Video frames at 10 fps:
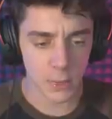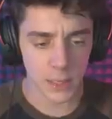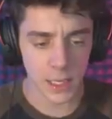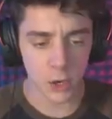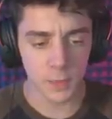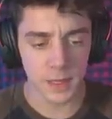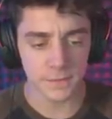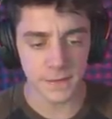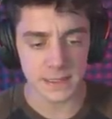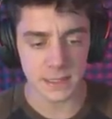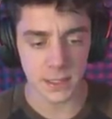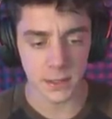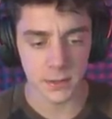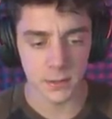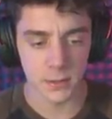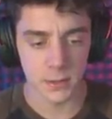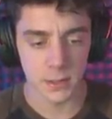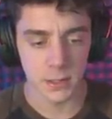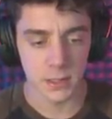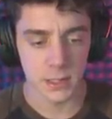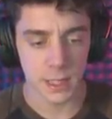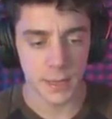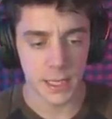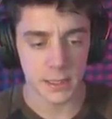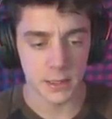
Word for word: Now we gotta open the fence here. Come on.